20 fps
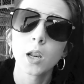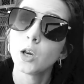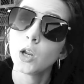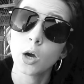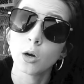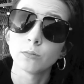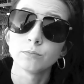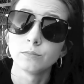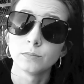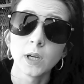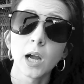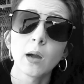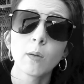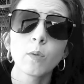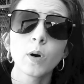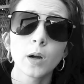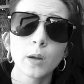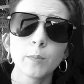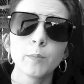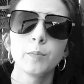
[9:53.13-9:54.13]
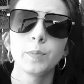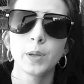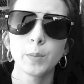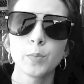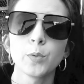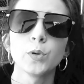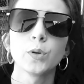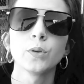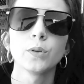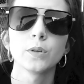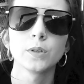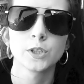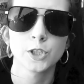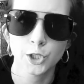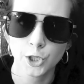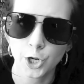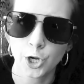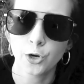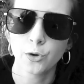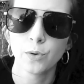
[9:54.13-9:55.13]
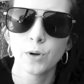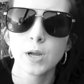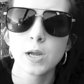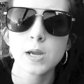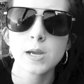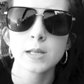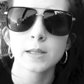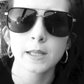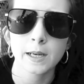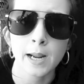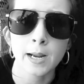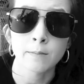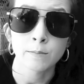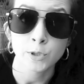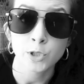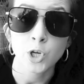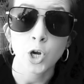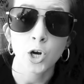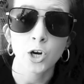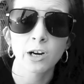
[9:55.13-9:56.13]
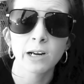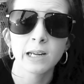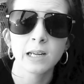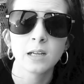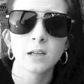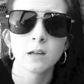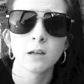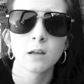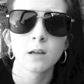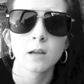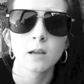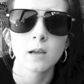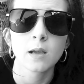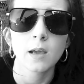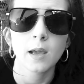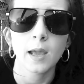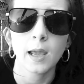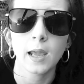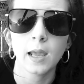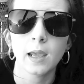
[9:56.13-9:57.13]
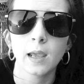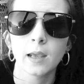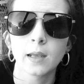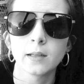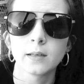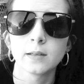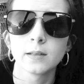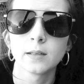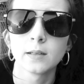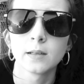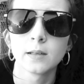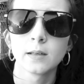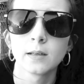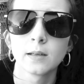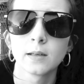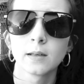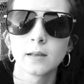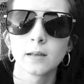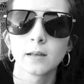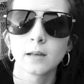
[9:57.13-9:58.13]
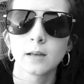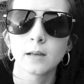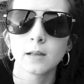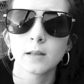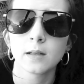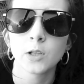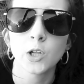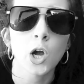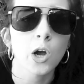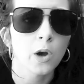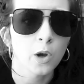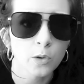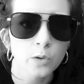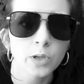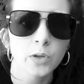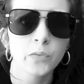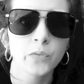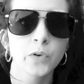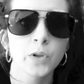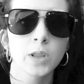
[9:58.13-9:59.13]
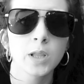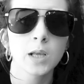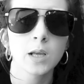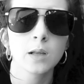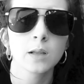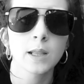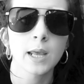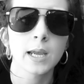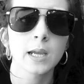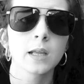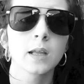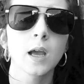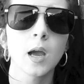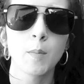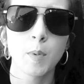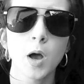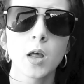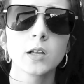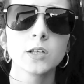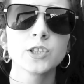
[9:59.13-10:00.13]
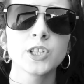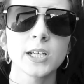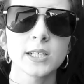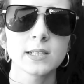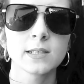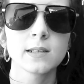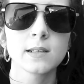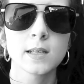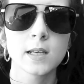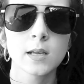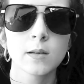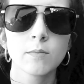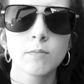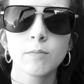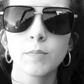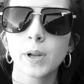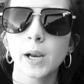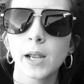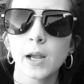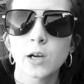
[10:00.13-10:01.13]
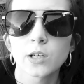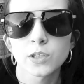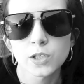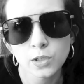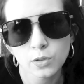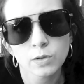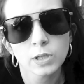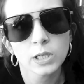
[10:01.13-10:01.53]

no, I want people to know that I'm sorry, and not only for apologize to them, but I also